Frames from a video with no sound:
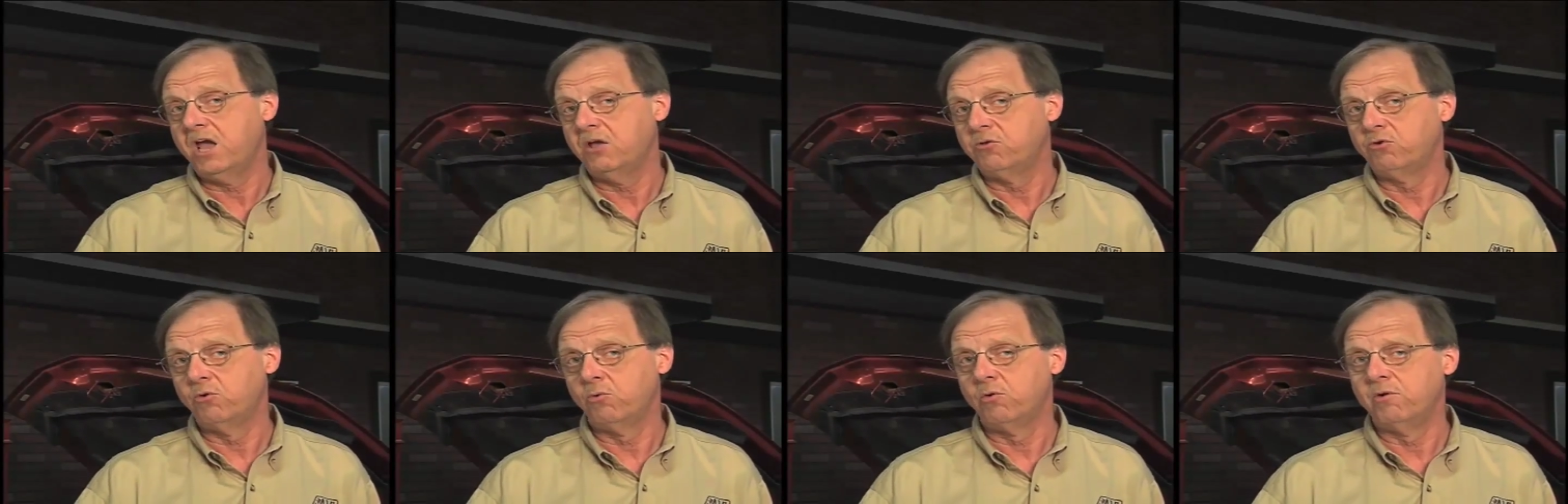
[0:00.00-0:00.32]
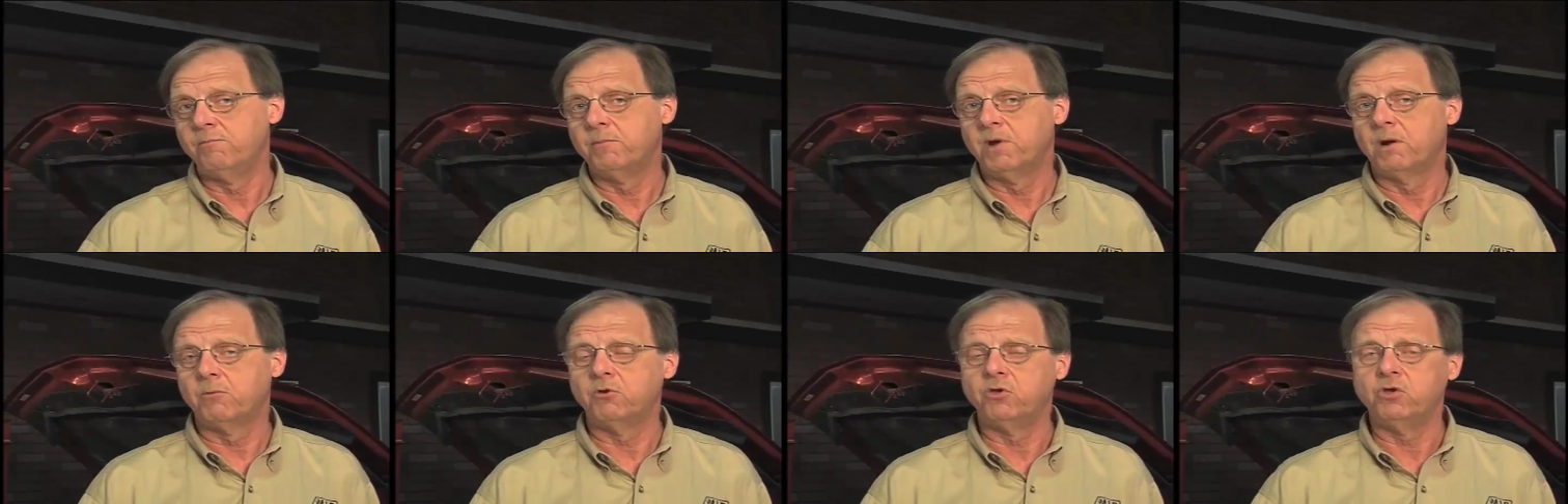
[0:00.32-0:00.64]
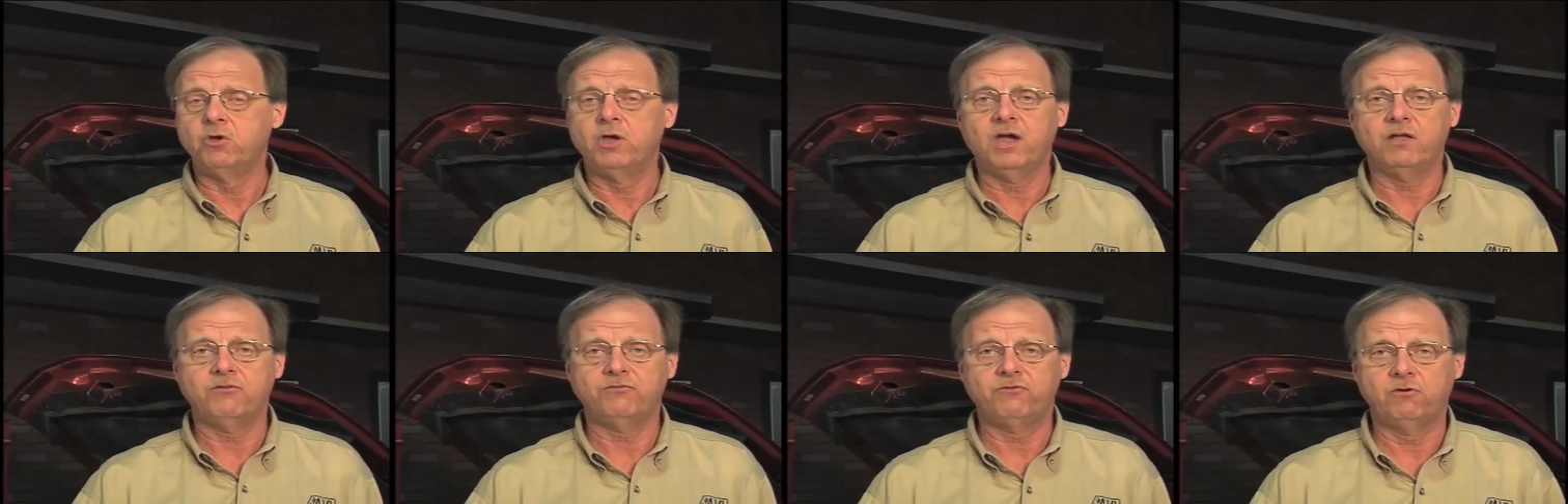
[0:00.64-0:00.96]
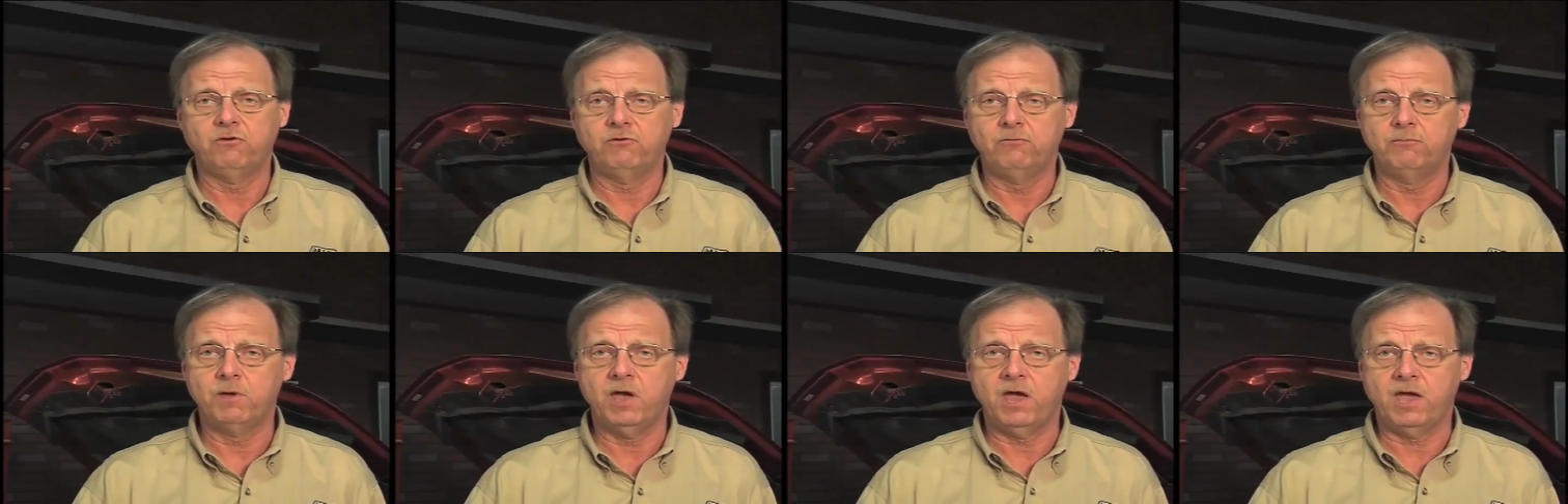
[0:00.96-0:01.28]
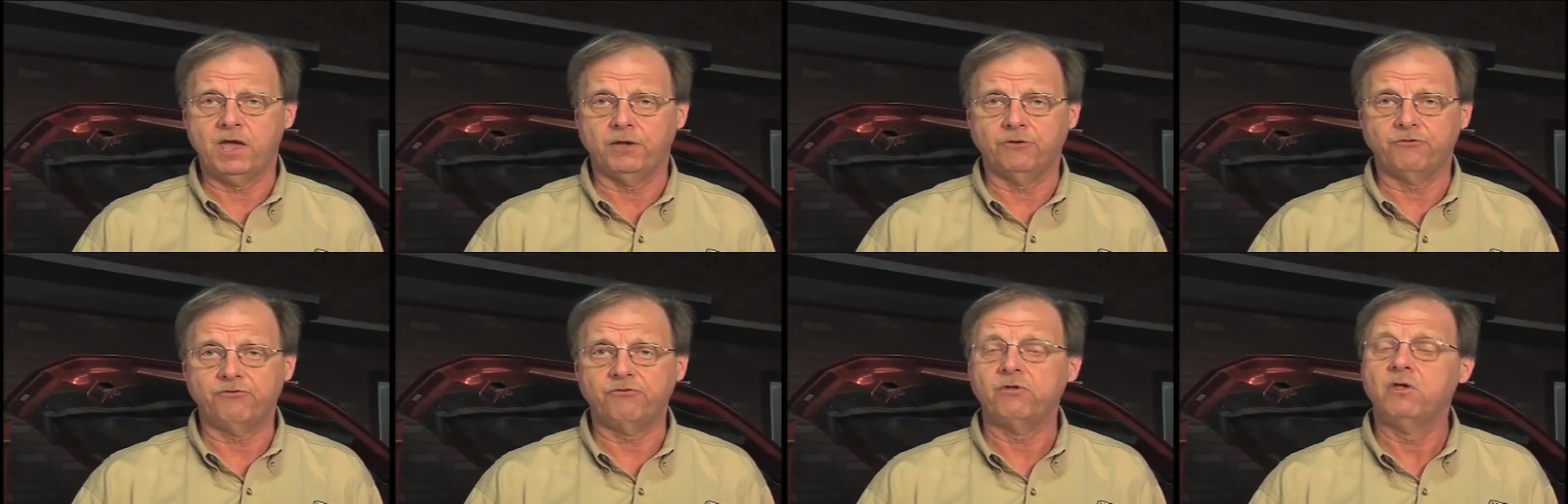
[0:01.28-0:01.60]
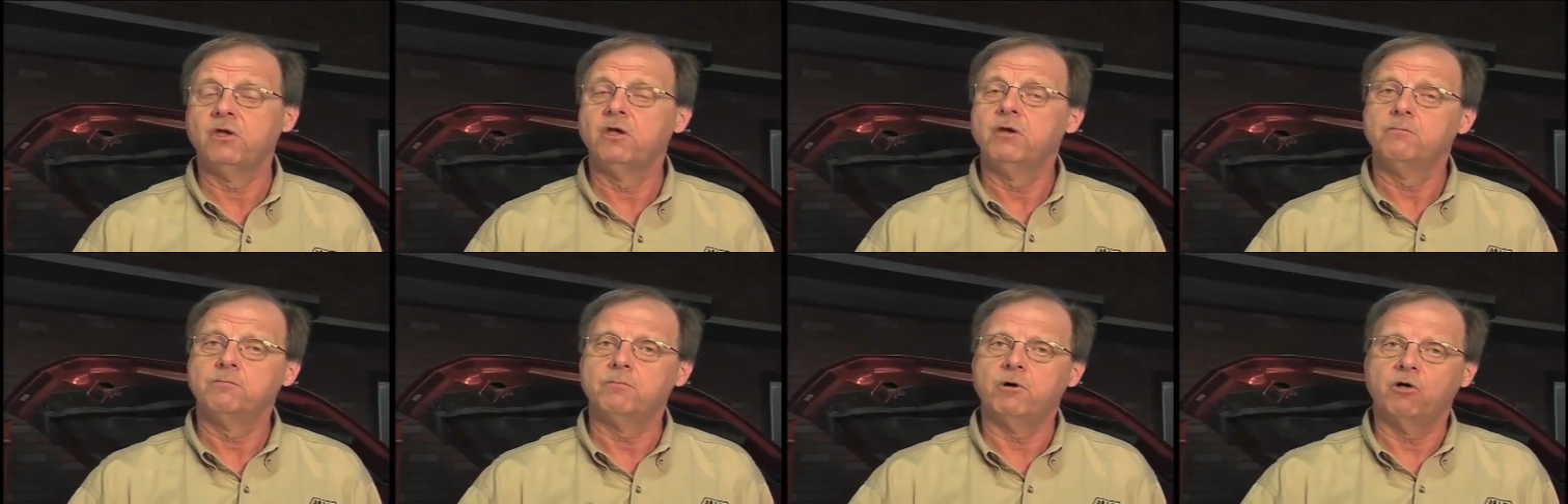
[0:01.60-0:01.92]
And you remember, you got two
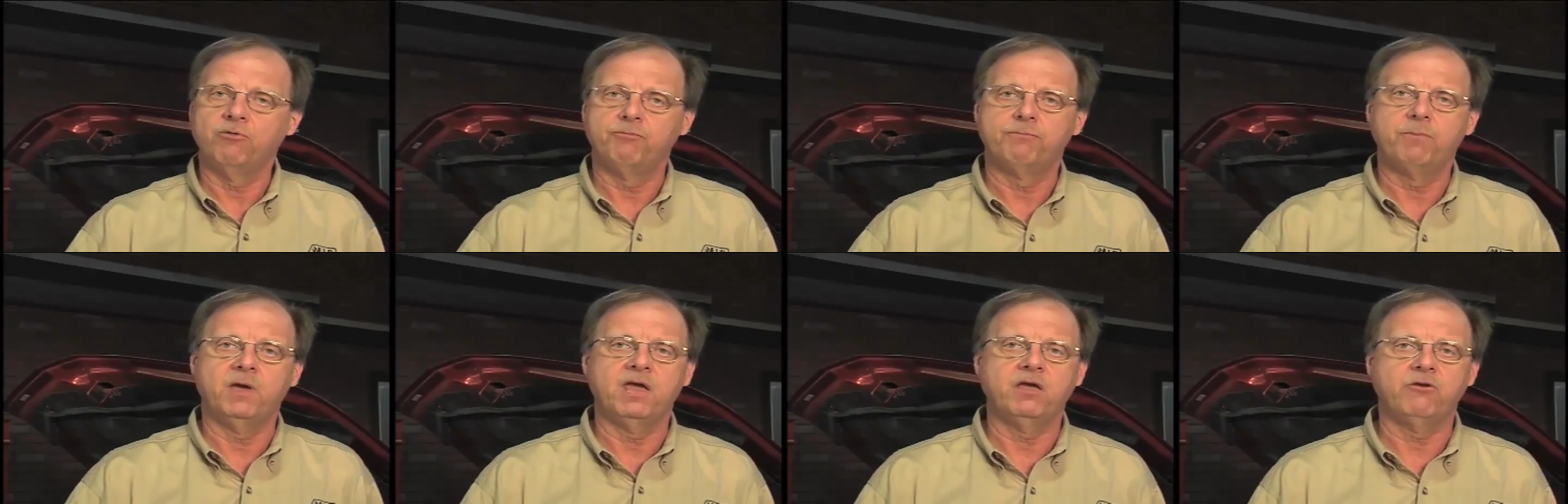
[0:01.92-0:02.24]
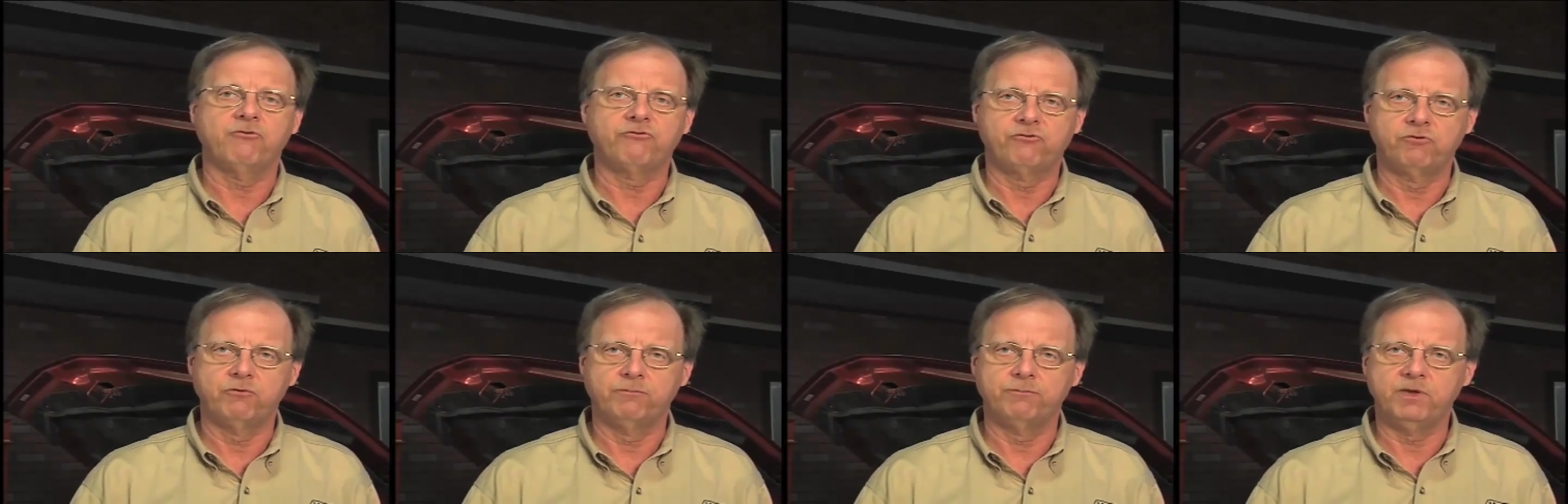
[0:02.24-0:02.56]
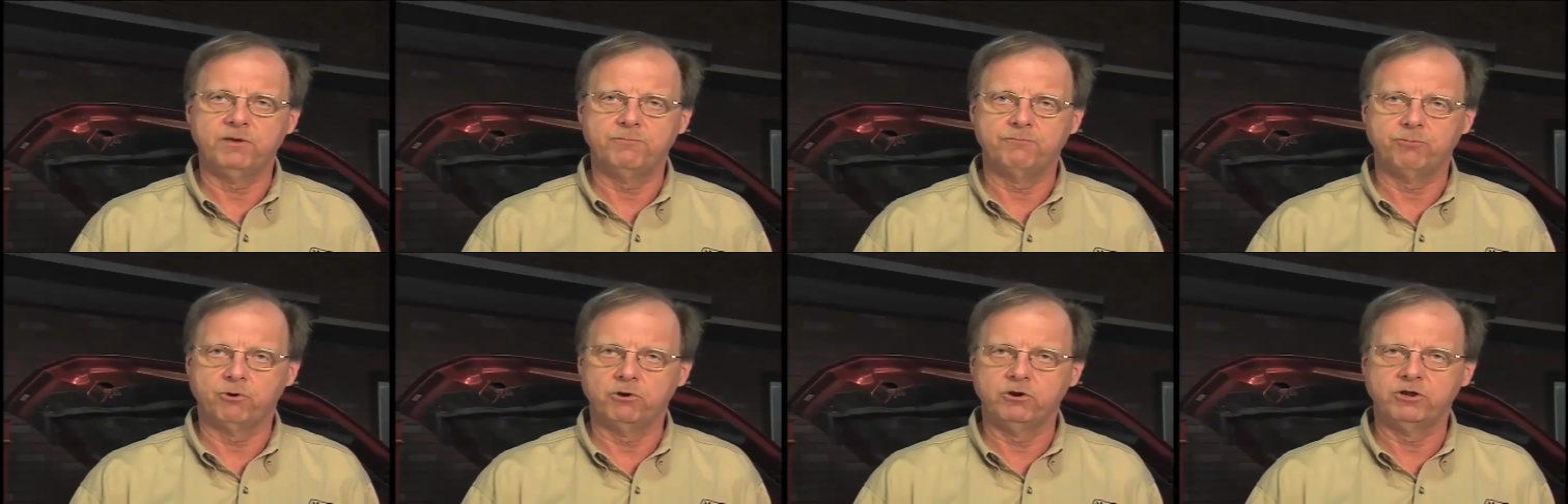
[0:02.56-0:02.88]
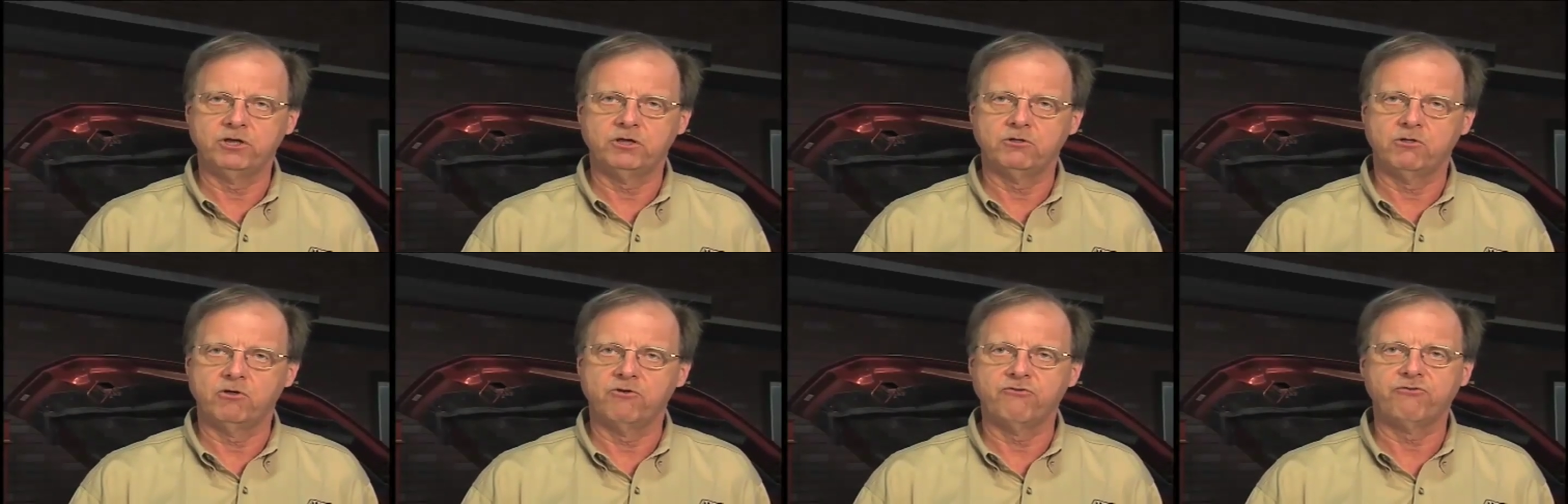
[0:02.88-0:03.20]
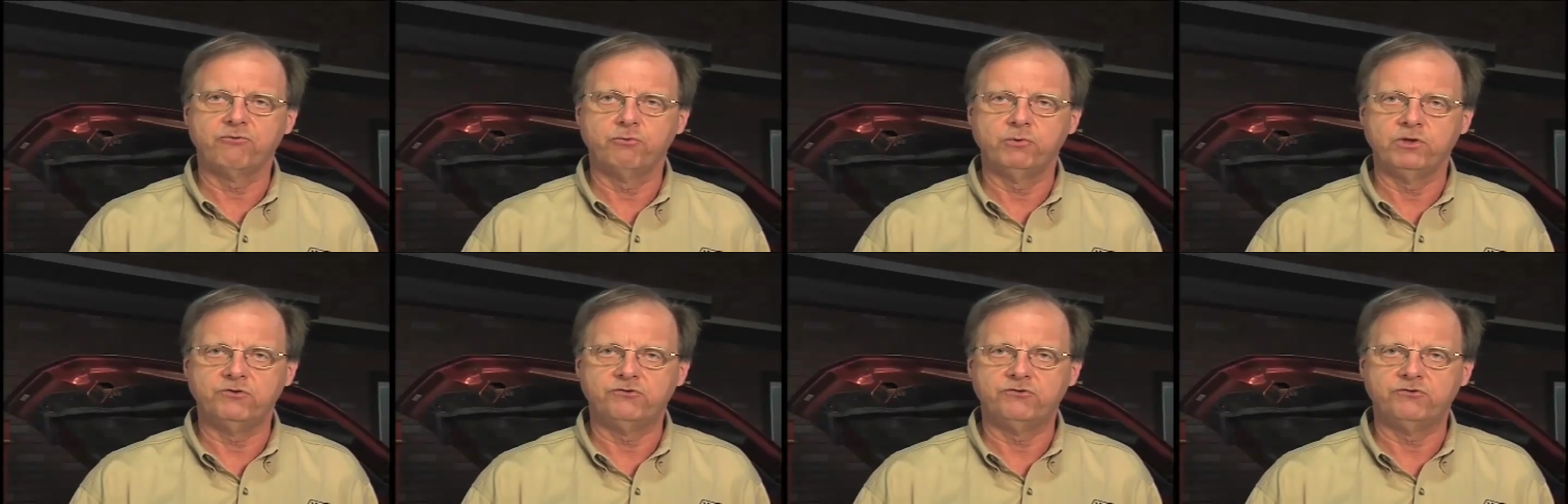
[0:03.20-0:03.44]
banks. Both banks should be pretty close